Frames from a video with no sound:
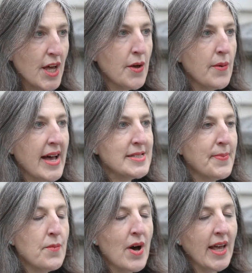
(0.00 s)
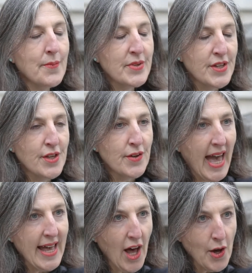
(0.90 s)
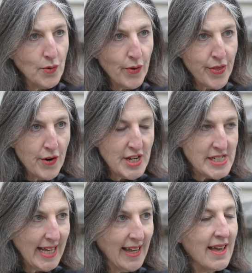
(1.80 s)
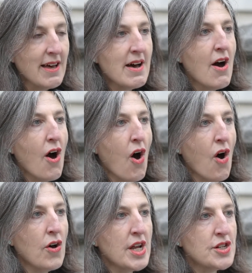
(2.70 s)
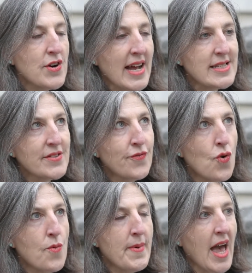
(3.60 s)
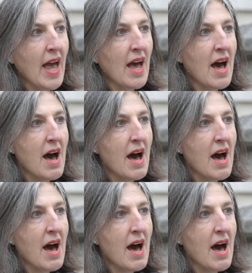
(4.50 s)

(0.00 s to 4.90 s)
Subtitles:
who has been working with the UK Coal Authority on transforming